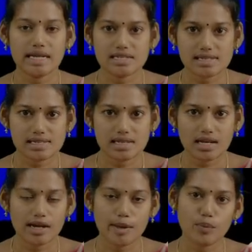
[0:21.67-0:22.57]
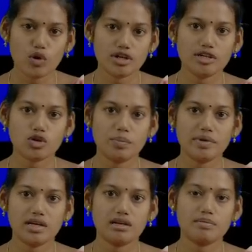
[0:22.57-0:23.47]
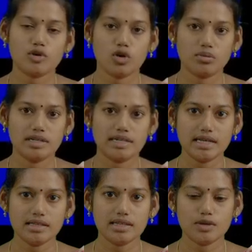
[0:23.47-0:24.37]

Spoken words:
interesting and important topic in probability, that